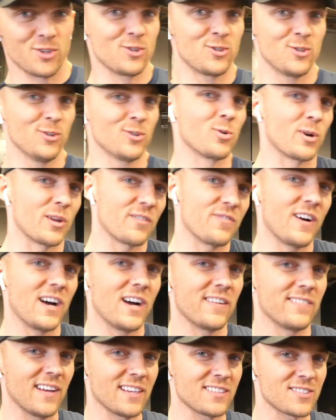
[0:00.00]
do
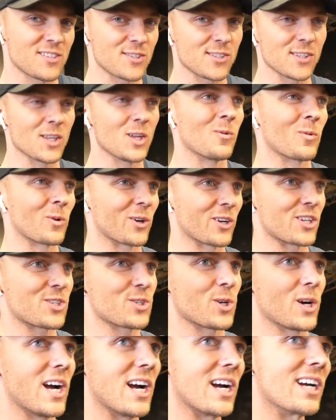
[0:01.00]
225 nice and slow. We're gonna
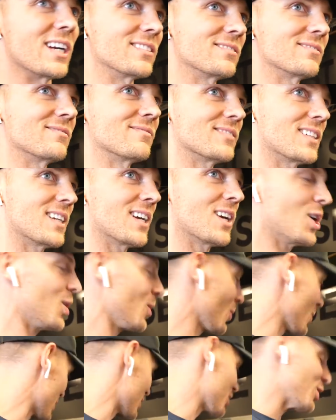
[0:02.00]
try.
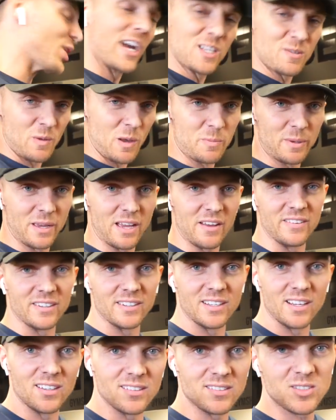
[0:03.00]
We're gonna, you guys might be
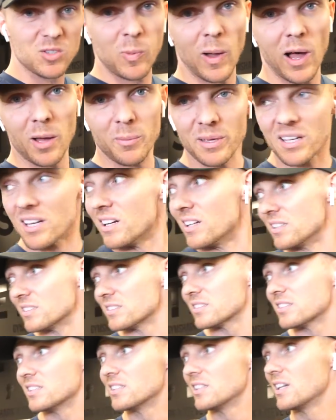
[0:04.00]
having to spot me
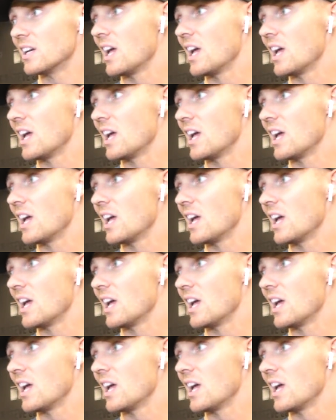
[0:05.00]
because